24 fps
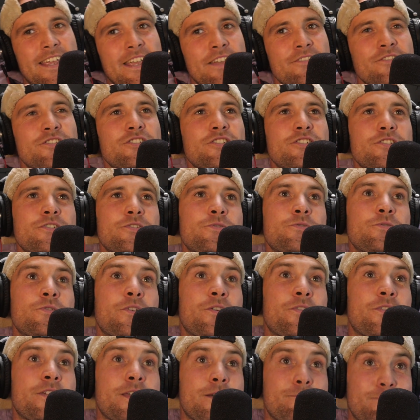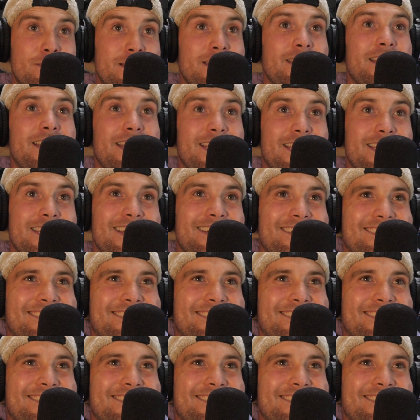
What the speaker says: gives you the ability